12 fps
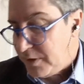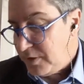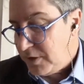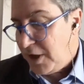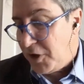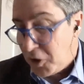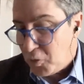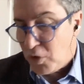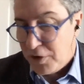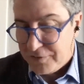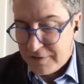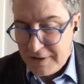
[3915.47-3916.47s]
In other
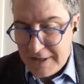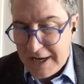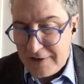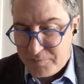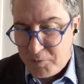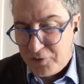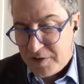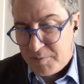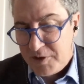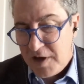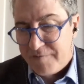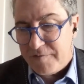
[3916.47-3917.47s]
words, I suppose I'm
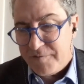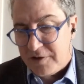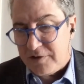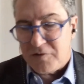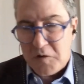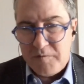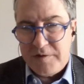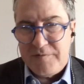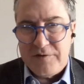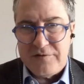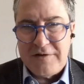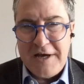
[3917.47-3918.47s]
enough of a conservative
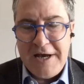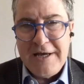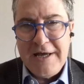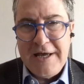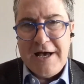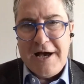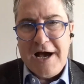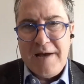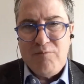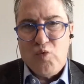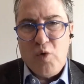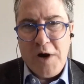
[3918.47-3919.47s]
to say
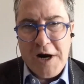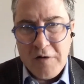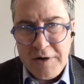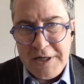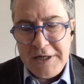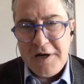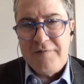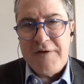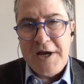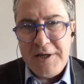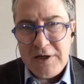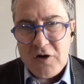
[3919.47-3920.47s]
I'm wary of
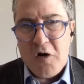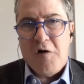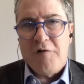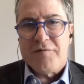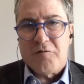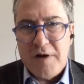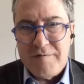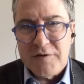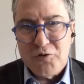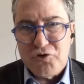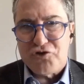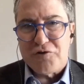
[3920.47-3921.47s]
any call for
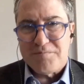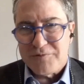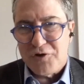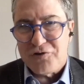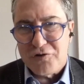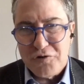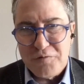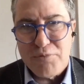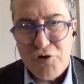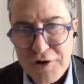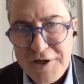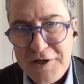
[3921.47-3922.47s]
revolution. There's a good
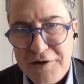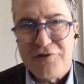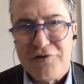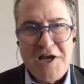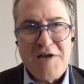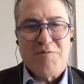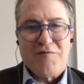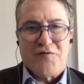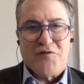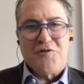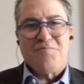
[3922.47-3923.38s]
Burkean statement for you.